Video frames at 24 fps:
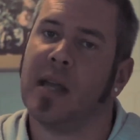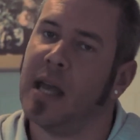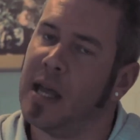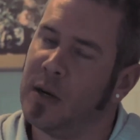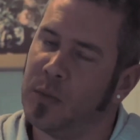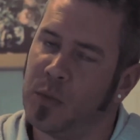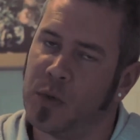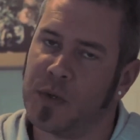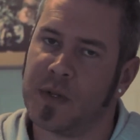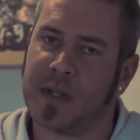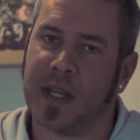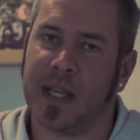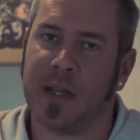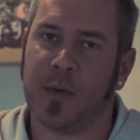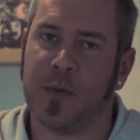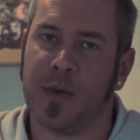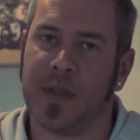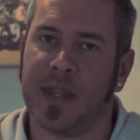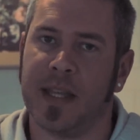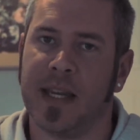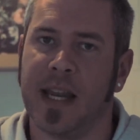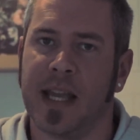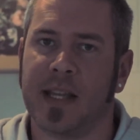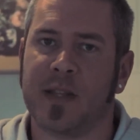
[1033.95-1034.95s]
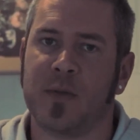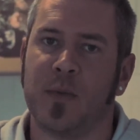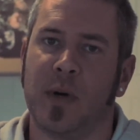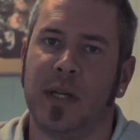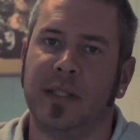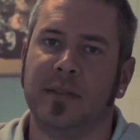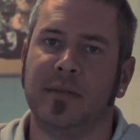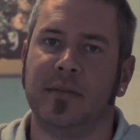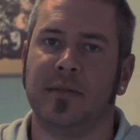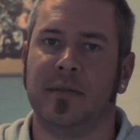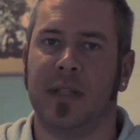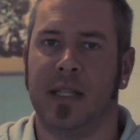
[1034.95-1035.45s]
and we'll see you in the next
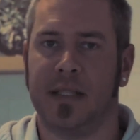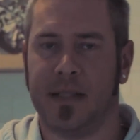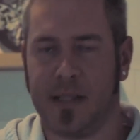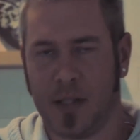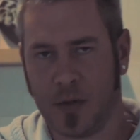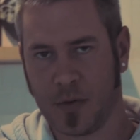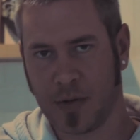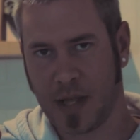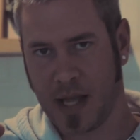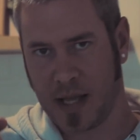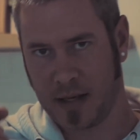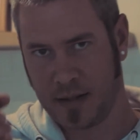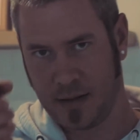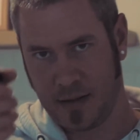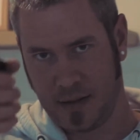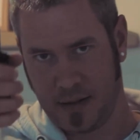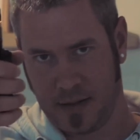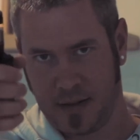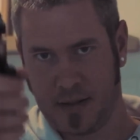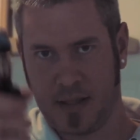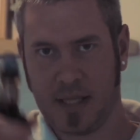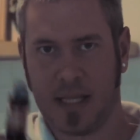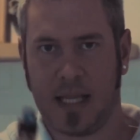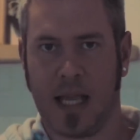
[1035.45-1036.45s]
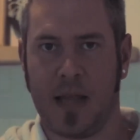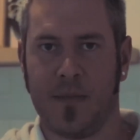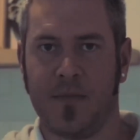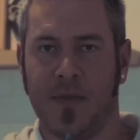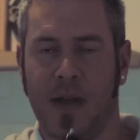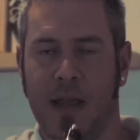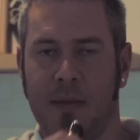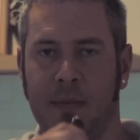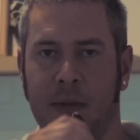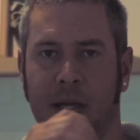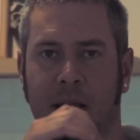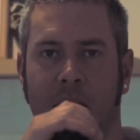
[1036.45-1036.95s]
one. Until then, keep
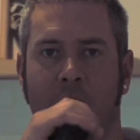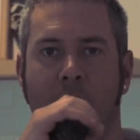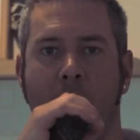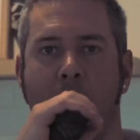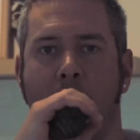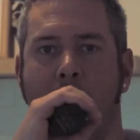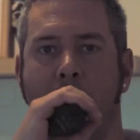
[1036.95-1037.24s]
vaping.